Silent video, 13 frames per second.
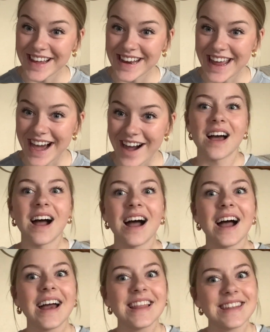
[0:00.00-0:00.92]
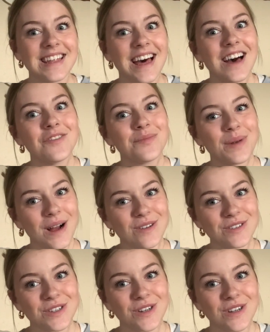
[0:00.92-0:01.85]
now. I love
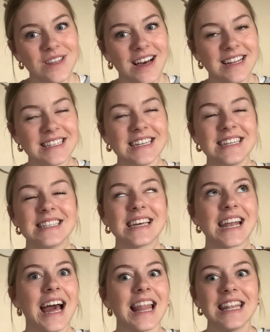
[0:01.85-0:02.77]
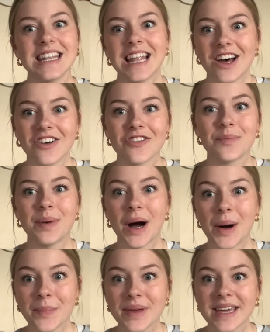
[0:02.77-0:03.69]
brown sugar lattes, and I love
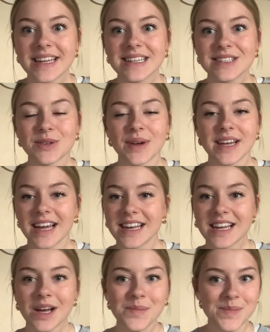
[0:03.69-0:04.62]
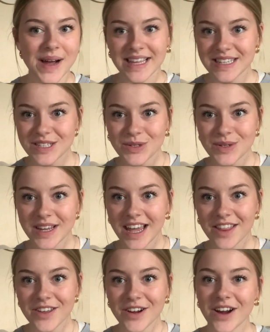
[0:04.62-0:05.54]
pumpkin, so I kind of combine the two
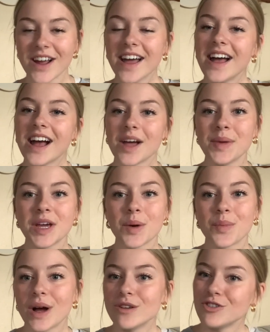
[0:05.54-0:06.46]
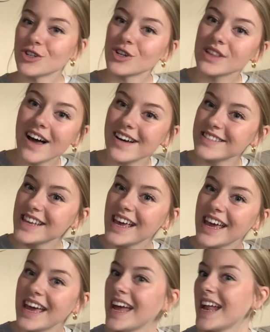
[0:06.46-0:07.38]
together. I make a brown sugar
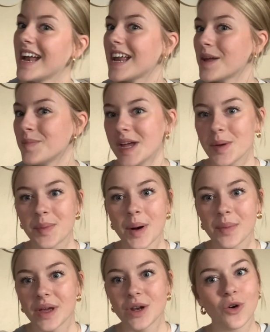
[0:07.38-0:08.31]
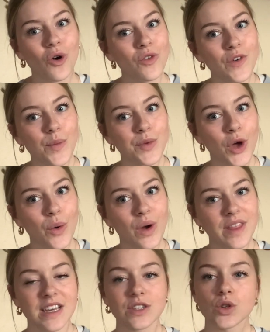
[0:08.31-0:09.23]
latte, and I make pumpkin cold foam to go
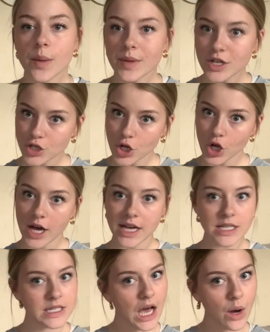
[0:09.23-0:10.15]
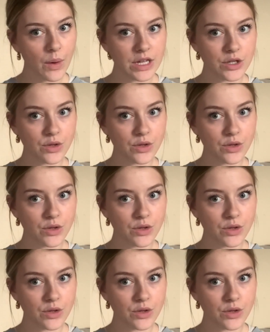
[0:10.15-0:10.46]
with it. So I'm gonna show you guys how I do